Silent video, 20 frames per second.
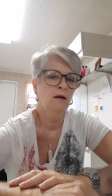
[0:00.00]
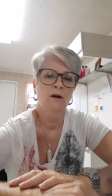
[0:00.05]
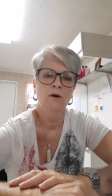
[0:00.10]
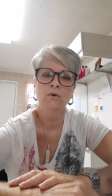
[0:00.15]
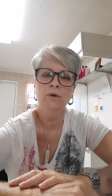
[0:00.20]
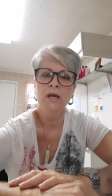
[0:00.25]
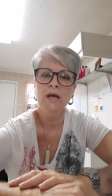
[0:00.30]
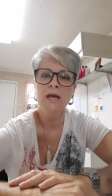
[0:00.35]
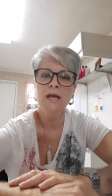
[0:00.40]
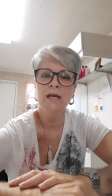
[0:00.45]

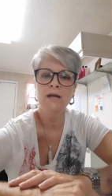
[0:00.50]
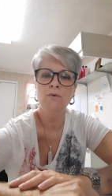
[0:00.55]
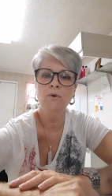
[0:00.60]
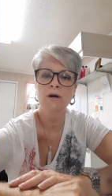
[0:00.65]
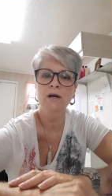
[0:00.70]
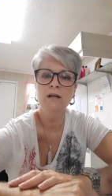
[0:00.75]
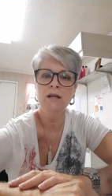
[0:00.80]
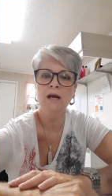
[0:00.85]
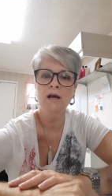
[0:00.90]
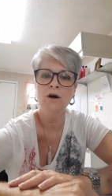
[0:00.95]
Okay,
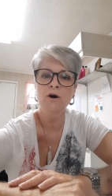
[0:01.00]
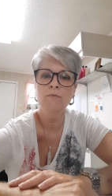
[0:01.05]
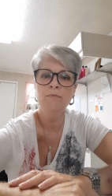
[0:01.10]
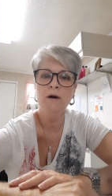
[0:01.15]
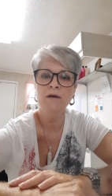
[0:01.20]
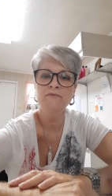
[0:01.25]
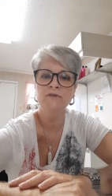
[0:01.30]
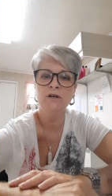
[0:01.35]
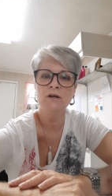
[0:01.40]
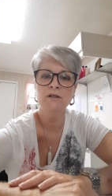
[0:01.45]
well, I hope
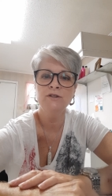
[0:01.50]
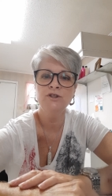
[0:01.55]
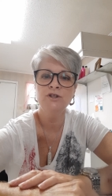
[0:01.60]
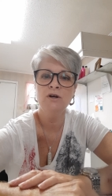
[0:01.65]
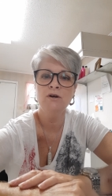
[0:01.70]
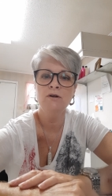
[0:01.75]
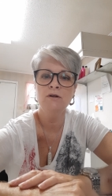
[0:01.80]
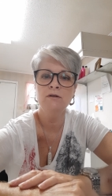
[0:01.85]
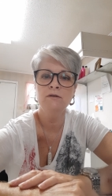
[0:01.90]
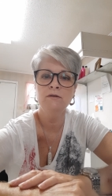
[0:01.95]
I've taught
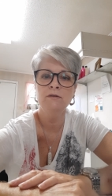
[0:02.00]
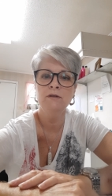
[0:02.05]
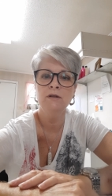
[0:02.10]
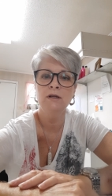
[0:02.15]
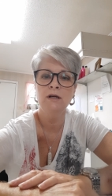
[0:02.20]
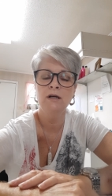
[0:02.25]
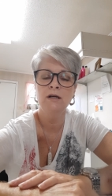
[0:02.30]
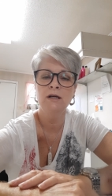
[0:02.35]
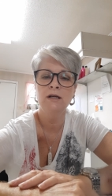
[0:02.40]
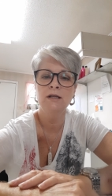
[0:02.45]
y'all
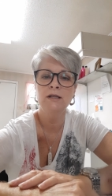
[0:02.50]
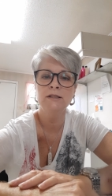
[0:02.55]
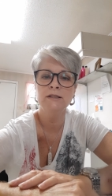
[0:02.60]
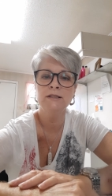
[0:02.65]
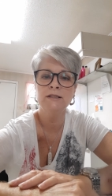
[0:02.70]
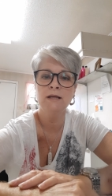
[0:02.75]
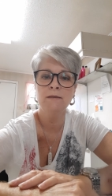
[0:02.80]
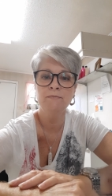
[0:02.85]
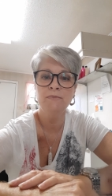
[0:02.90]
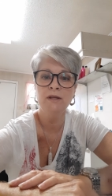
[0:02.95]

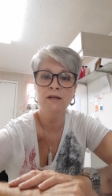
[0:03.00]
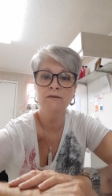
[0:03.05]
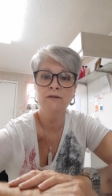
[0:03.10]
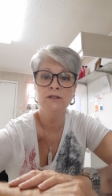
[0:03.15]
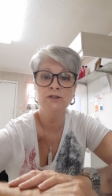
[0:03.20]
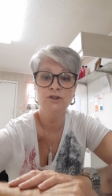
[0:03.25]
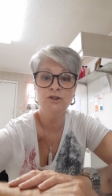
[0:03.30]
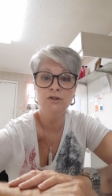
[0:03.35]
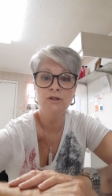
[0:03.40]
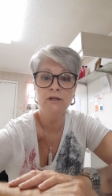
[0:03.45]
something
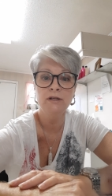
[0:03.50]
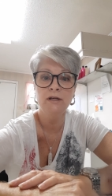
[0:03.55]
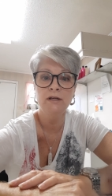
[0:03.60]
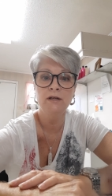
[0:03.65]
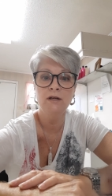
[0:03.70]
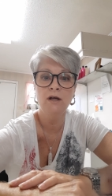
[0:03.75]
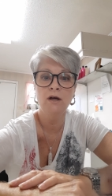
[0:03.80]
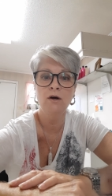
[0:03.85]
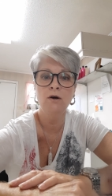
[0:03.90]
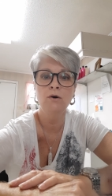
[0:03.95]
that you
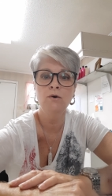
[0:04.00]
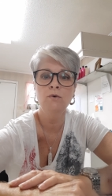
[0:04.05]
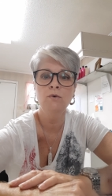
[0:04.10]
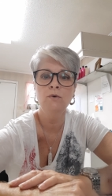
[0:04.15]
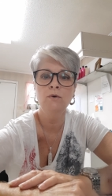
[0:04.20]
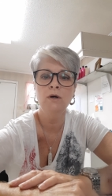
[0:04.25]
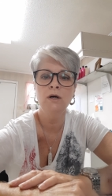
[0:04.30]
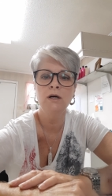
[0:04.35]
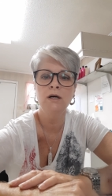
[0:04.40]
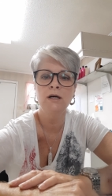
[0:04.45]
didn't
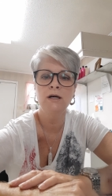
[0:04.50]
know,